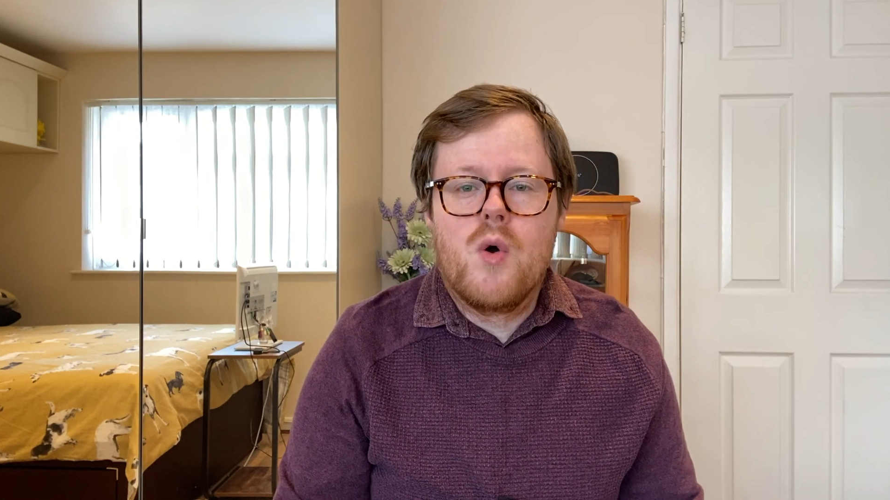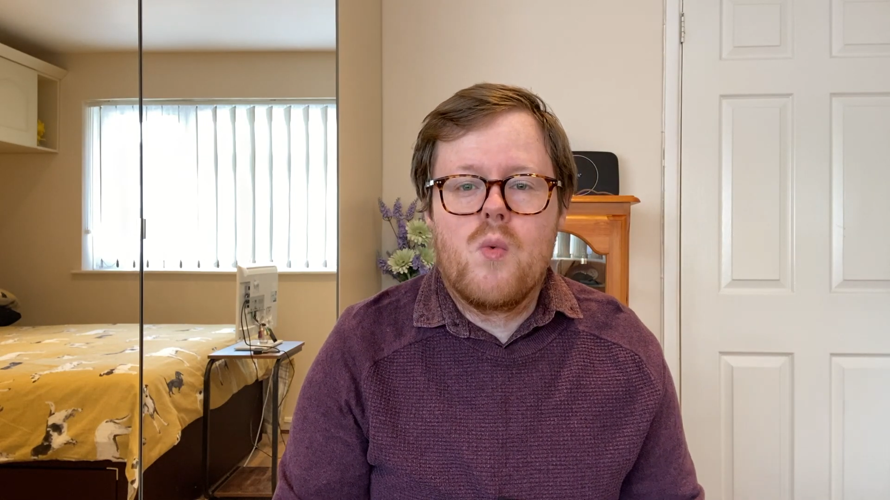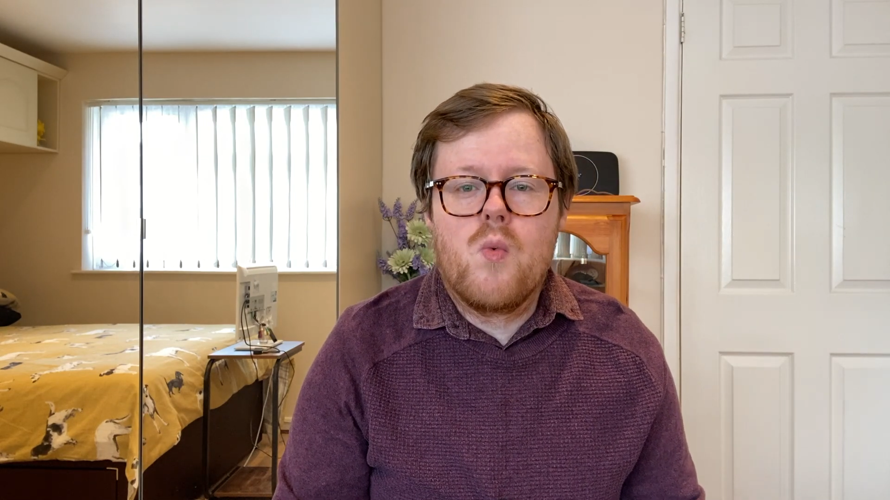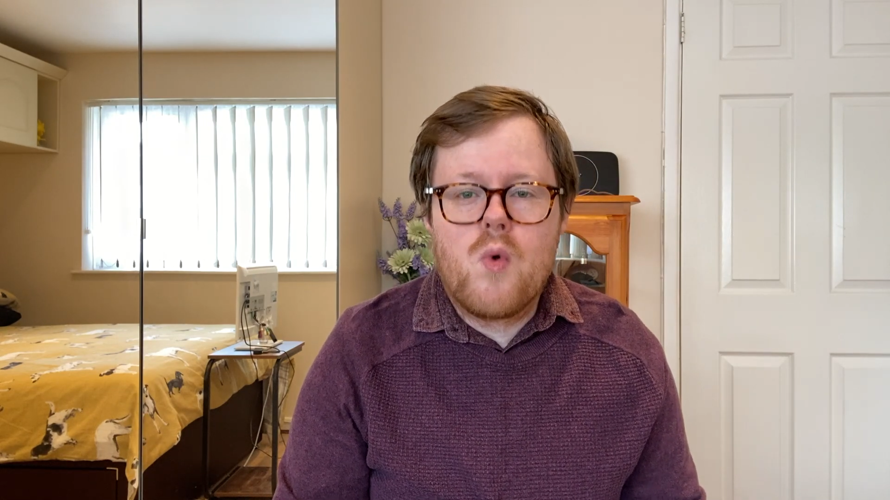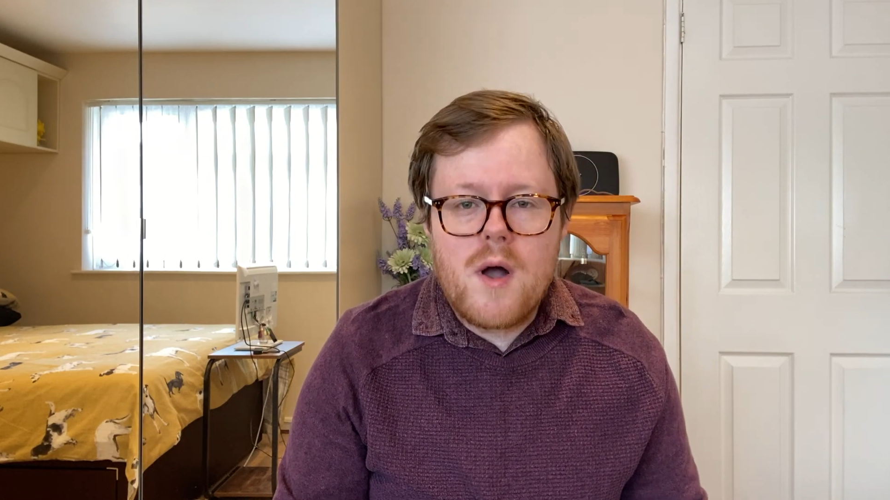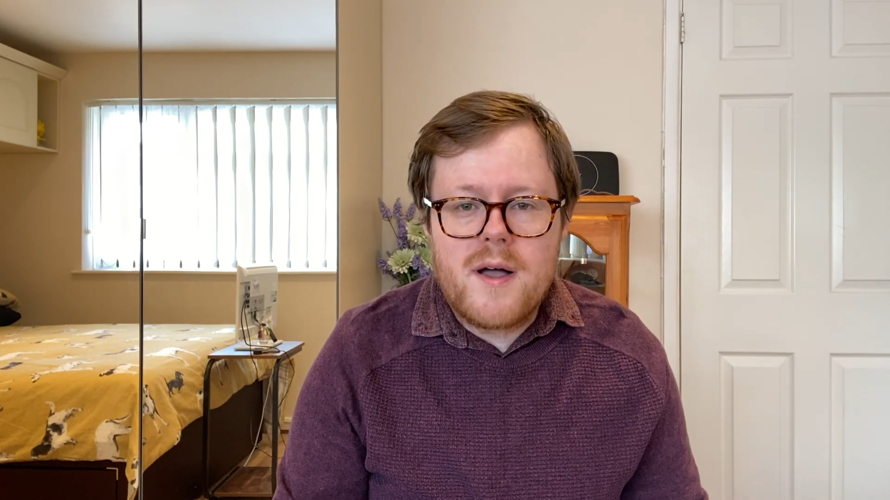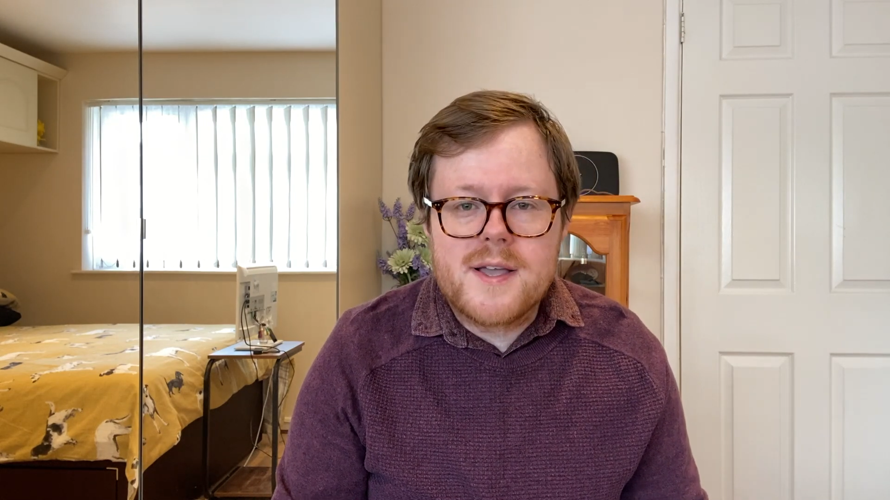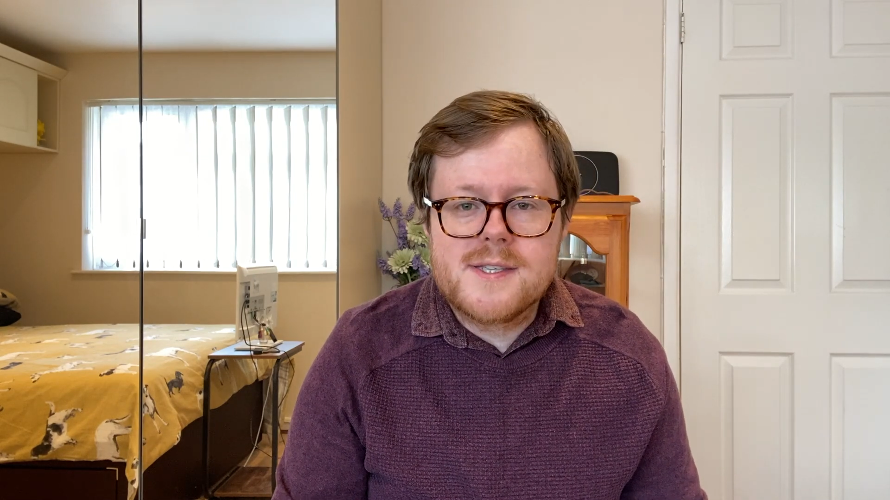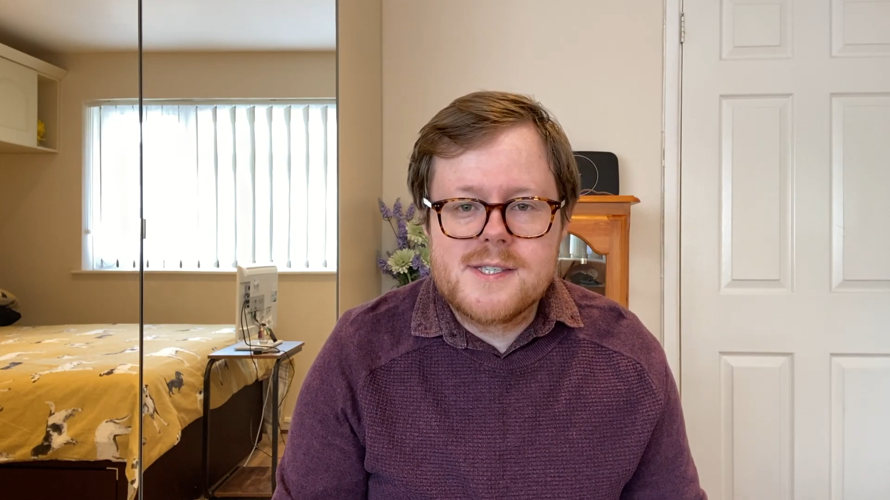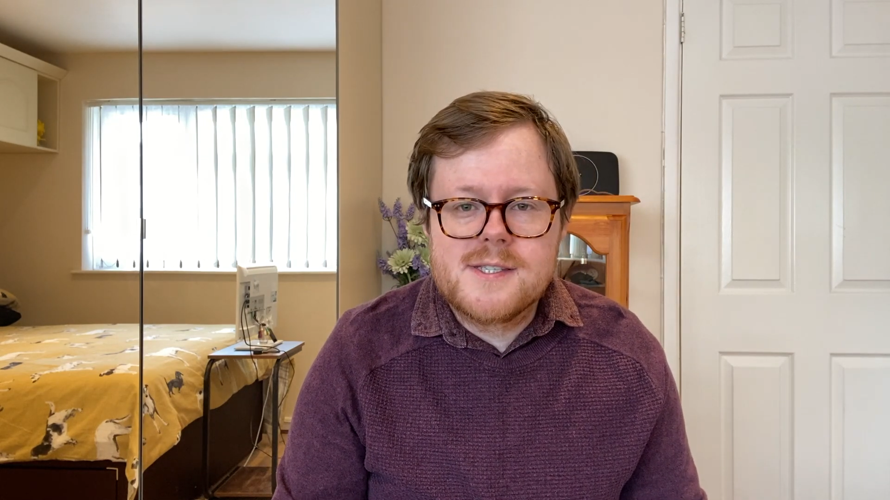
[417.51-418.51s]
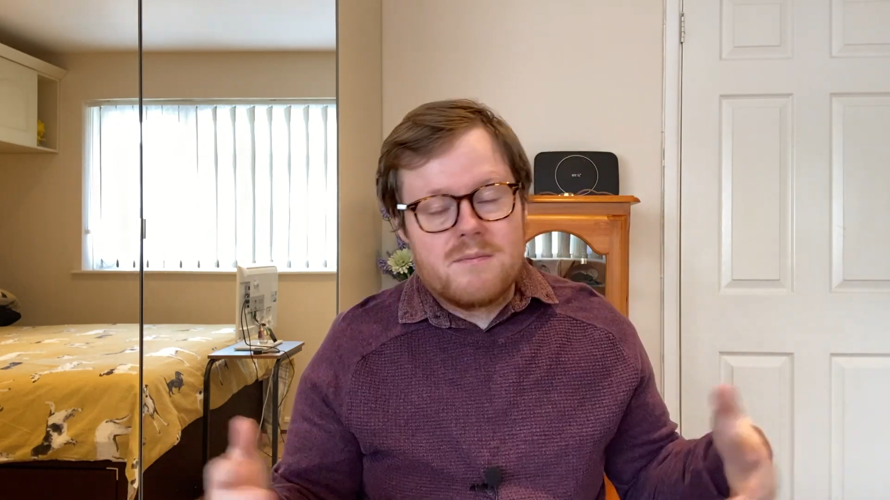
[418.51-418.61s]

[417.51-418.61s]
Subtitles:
worse.